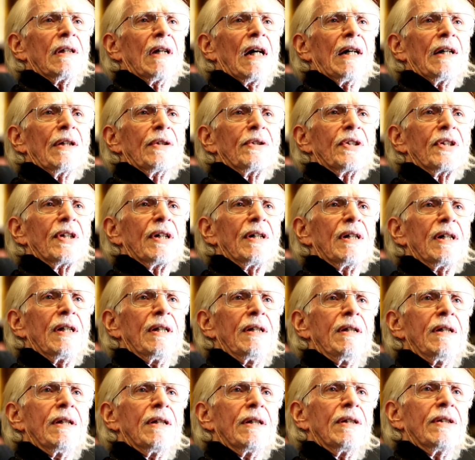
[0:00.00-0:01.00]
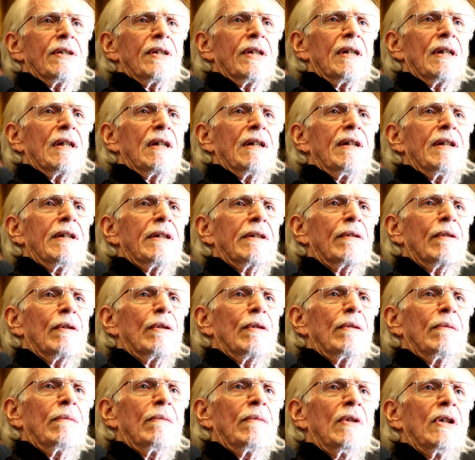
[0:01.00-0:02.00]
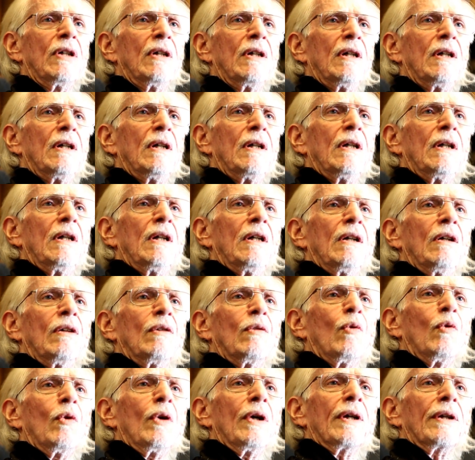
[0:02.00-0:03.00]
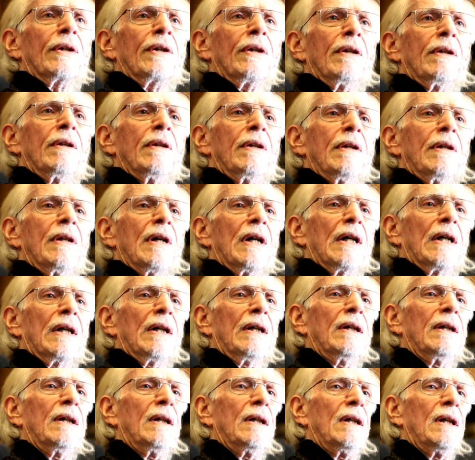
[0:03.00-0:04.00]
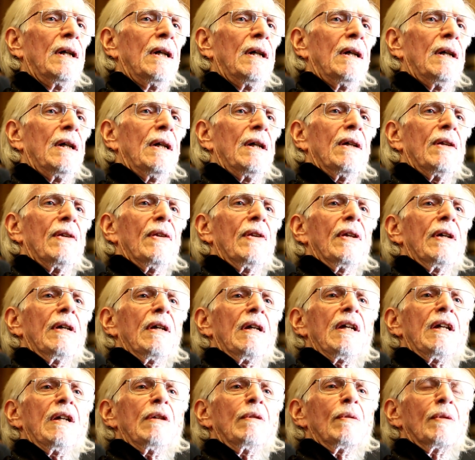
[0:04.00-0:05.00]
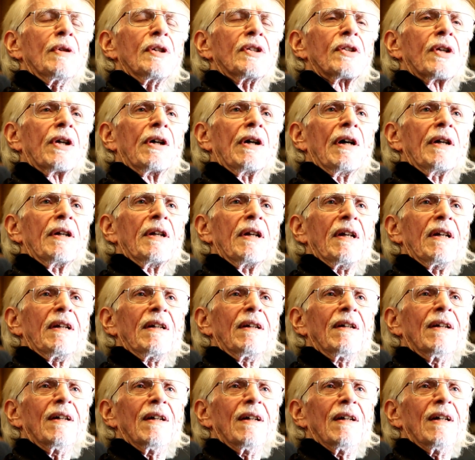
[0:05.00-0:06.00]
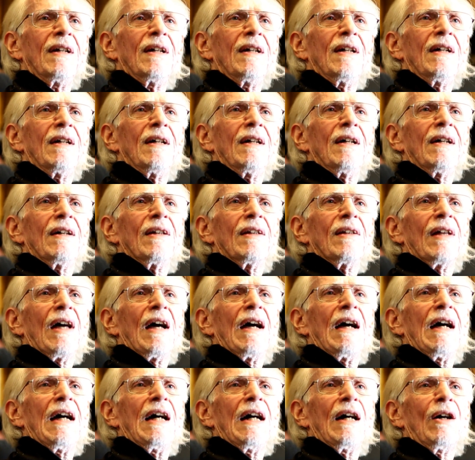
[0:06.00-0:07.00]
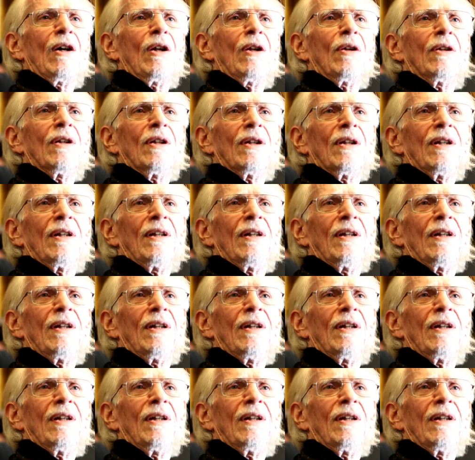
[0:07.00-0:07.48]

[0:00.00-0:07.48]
outside his editing room when he was cutting Hal